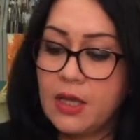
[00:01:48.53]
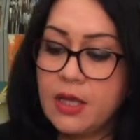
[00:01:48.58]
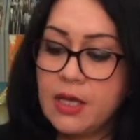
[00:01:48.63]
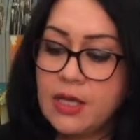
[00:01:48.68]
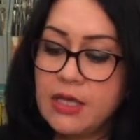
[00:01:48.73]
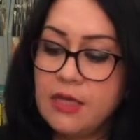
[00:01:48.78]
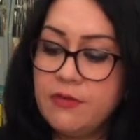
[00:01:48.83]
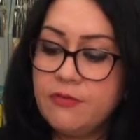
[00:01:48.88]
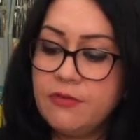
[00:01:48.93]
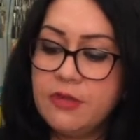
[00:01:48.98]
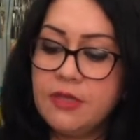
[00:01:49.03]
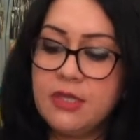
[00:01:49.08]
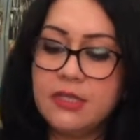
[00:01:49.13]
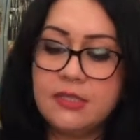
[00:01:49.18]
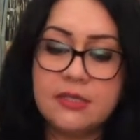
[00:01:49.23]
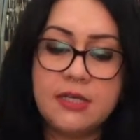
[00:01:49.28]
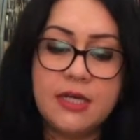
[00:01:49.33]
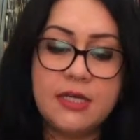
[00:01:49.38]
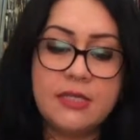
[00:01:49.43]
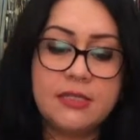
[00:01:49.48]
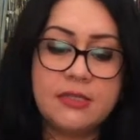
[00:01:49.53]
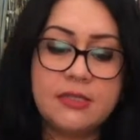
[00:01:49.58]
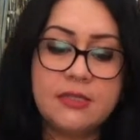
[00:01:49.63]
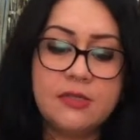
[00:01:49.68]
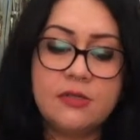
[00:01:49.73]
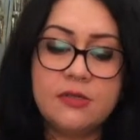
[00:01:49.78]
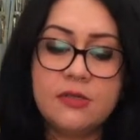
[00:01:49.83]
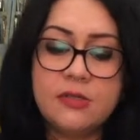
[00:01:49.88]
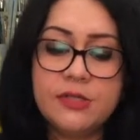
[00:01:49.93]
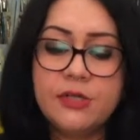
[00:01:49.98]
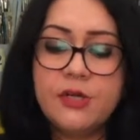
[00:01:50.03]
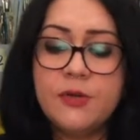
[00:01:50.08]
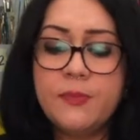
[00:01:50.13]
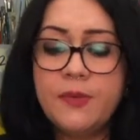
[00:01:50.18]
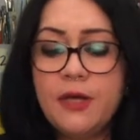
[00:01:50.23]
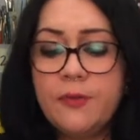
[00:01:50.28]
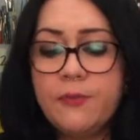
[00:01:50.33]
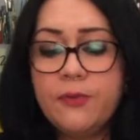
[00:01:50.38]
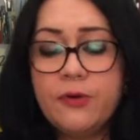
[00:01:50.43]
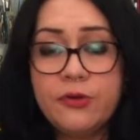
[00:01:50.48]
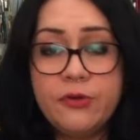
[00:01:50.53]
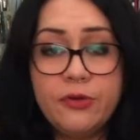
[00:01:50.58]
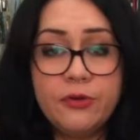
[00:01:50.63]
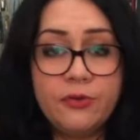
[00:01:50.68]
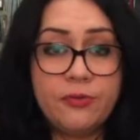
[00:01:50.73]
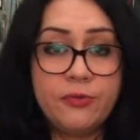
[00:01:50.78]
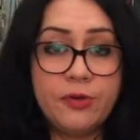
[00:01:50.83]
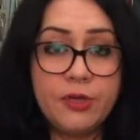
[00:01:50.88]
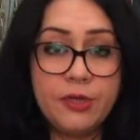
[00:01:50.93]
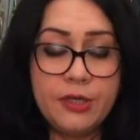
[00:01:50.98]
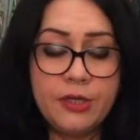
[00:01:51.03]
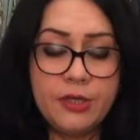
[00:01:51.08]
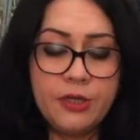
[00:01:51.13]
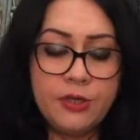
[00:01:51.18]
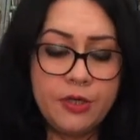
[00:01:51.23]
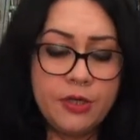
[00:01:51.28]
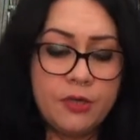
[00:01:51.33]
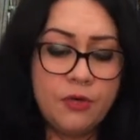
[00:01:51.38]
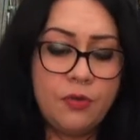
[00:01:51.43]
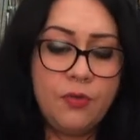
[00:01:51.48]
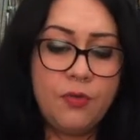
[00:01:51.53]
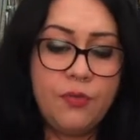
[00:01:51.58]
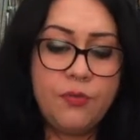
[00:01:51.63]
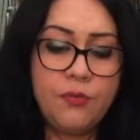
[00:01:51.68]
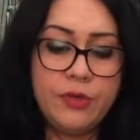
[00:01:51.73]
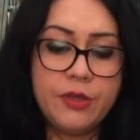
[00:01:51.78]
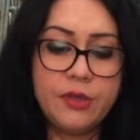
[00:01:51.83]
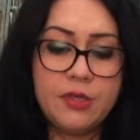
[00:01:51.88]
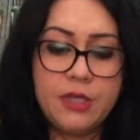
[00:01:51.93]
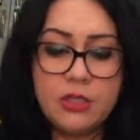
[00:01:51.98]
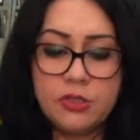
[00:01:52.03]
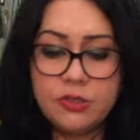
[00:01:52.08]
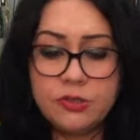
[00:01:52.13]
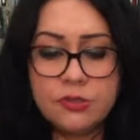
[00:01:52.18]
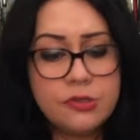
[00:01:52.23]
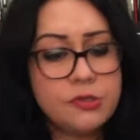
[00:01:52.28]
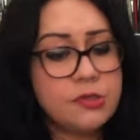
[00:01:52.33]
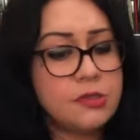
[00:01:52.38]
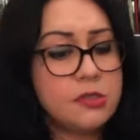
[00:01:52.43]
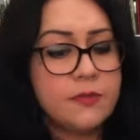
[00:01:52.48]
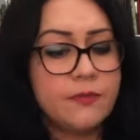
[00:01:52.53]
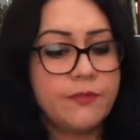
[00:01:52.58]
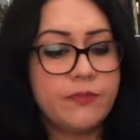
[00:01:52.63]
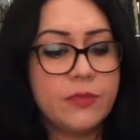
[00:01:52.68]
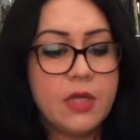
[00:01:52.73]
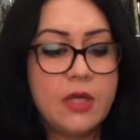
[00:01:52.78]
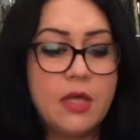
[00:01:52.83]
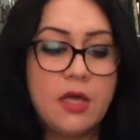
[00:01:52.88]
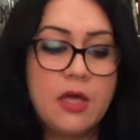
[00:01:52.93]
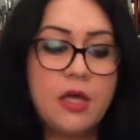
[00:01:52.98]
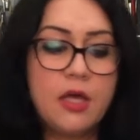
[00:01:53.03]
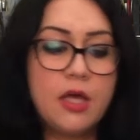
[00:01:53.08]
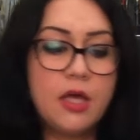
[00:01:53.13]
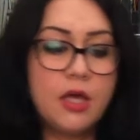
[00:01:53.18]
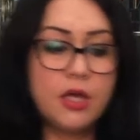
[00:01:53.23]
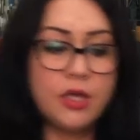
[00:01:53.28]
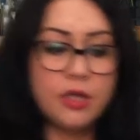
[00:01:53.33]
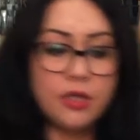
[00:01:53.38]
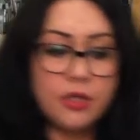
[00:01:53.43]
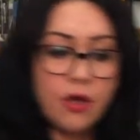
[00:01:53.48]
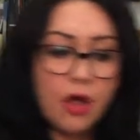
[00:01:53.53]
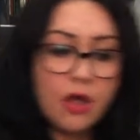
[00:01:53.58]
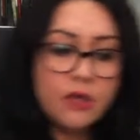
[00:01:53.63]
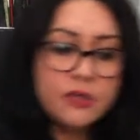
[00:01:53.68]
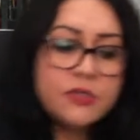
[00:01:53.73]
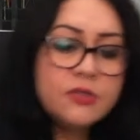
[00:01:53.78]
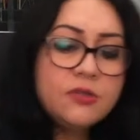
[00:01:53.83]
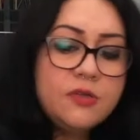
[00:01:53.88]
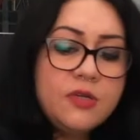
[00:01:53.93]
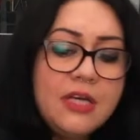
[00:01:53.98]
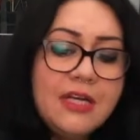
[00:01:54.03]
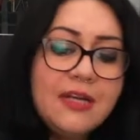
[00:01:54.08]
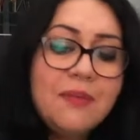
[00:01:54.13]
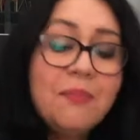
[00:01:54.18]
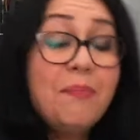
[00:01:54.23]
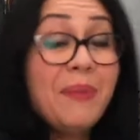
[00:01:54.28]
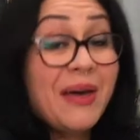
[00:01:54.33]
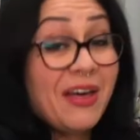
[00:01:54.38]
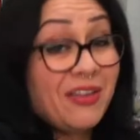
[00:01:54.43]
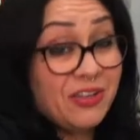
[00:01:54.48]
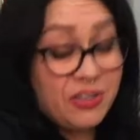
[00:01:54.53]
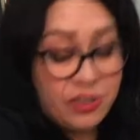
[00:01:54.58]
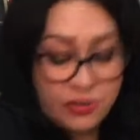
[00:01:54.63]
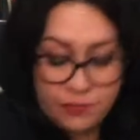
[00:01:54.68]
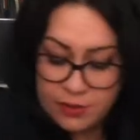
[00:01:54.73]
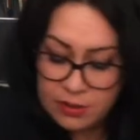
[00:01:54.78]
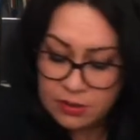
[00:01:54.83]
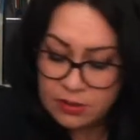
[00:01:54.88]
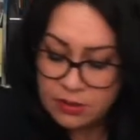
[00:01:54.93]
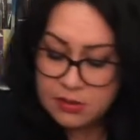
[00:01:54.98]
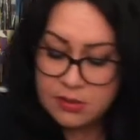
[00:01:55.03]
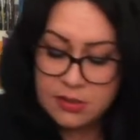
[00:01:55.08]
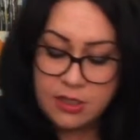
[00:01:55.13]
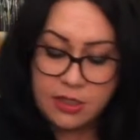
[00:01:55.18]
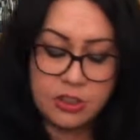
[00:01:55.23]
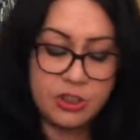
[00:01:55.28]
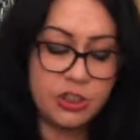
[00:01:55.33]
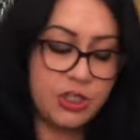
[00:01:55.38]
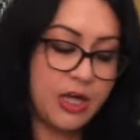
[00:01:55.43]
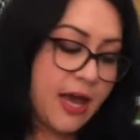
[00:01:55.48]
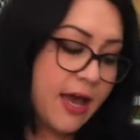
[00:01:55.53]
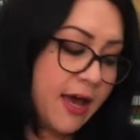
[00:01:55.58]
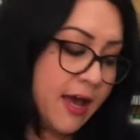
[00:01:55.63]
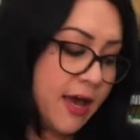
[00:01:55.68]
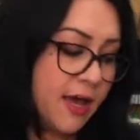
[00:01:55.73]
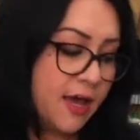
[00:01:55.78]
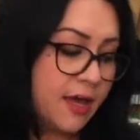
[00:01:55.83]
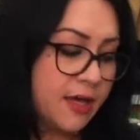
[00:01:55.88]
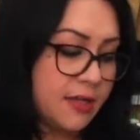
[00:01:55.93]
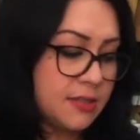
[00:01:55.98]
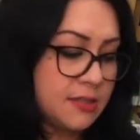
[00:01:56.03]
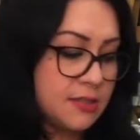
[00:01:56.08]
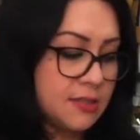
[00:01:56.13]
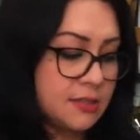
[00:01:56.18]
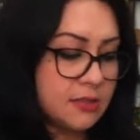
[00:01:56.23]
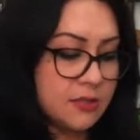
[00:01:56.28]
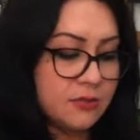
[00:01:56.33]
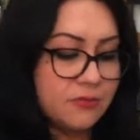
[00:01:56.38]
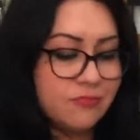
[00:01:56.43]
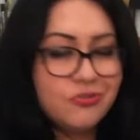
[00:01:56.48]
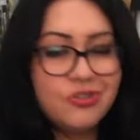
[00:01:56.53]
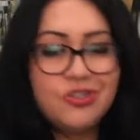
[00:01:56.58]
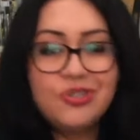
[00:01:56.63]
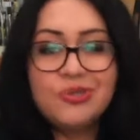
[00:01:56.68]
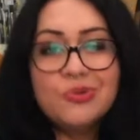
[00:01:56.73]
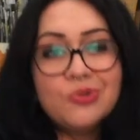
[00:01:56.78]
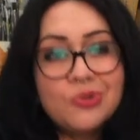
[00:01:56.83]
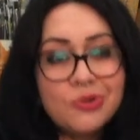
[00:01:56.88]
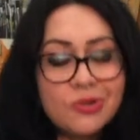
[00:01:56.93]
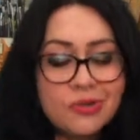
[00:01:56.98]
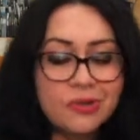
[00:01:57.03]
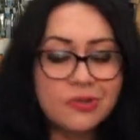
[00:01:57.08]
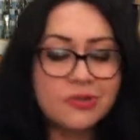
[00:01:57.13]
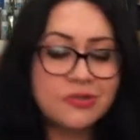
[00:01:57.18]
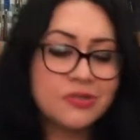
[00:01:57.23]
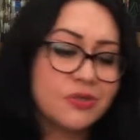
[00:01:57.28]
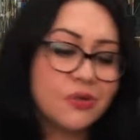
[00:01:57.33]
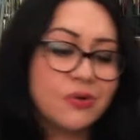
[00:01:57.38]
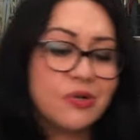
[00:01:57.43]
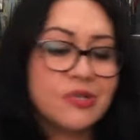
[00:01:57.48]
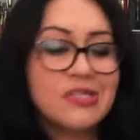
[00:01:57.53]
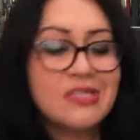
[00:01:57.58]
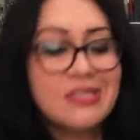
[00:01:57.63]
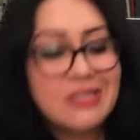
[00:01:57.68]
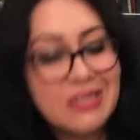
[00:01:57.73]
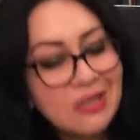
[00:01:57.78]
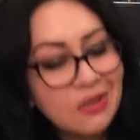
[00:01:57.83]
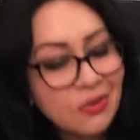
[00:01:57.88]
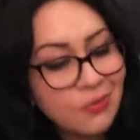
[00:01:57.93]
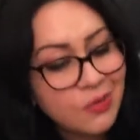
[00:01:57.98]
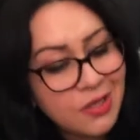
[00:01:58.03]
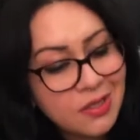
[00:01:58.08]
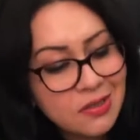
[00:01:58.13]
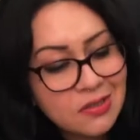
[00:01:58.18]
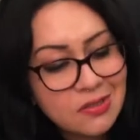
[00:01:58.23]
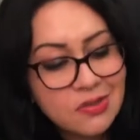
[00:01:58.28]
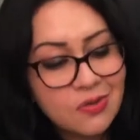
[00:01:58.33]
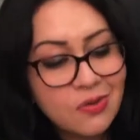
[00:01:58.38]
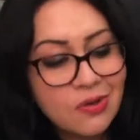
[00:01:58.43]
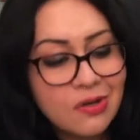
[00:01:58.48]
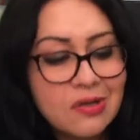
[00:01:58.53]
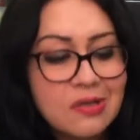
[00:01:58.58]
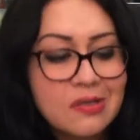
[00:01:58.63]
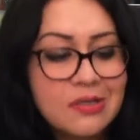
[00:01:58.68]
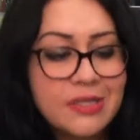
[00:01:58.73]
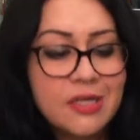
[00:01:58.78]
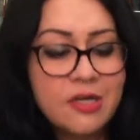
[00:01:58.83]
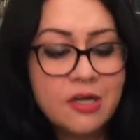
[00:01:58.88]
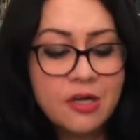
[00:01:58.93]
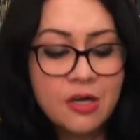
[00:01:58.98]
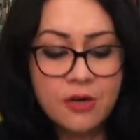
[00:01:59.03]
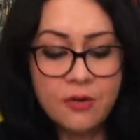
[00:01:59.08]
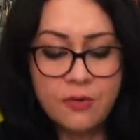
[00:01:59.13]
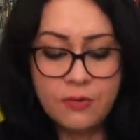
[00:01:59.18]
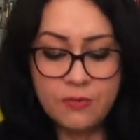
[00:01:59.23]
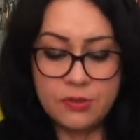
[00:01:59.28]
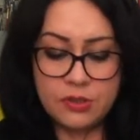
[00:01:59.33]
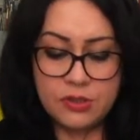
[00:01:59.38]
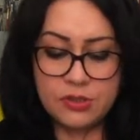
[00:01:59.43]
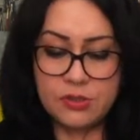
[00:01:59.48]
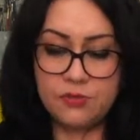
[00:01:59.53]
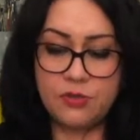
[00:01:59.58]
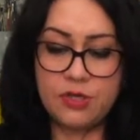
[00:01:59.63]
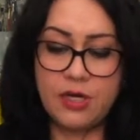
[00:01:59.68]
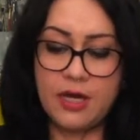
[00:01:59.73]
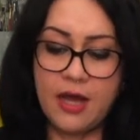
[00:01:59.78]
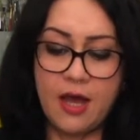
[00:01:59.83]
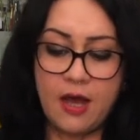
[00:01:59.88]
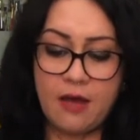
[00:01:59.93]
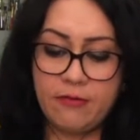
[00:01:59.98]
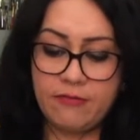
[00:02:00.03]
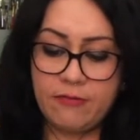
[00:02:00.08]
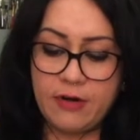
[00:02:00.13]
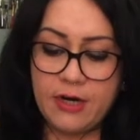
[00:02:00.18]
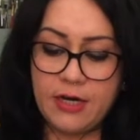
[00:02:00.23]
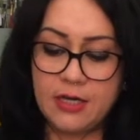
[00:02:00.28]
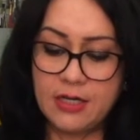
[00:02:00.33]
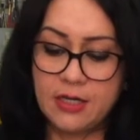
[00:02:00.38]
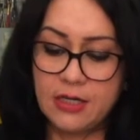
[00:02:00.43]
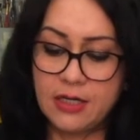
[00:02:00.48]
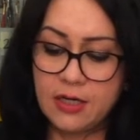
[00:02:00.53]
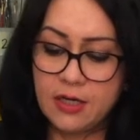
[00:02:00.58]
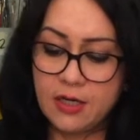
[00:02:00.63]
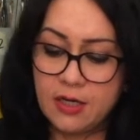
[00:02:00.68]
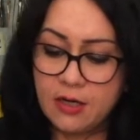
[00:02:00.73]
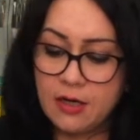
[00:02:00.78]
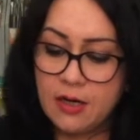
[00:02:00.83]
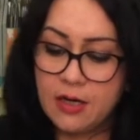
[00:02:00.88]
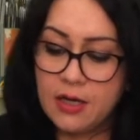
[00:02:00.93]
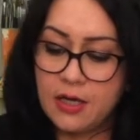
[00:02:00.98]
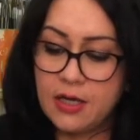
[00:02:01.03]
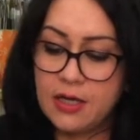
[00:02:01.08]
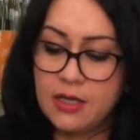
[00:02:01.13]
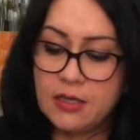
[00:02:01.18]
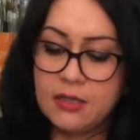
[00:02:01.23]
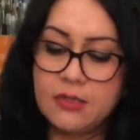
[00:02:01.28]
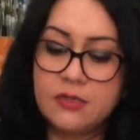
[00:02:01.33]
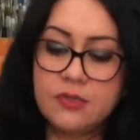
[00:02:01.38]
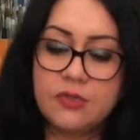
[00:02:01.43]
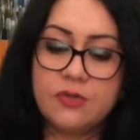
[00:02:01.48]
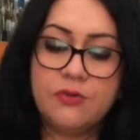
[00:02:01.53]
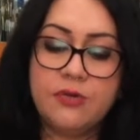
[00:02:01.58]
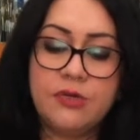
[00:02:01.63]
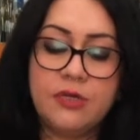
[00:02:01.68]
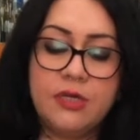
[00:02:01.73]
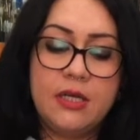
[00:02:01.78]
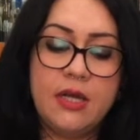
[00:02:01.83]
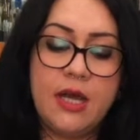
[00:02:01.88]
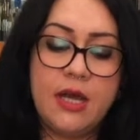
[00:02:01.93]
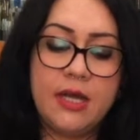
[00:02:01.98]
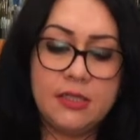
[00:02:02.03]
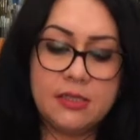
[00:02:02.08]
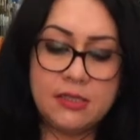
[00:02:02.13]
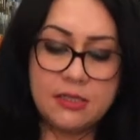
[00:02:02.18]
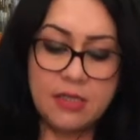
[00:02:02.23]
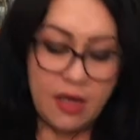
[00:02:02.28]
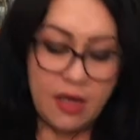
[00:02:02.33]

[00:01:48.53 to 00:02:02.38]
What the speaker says: Even these nice little glitter paper look really good with nichos. You'll also need embellishments such as jewels or sequins or glitter, which is what I have right here. These are really nice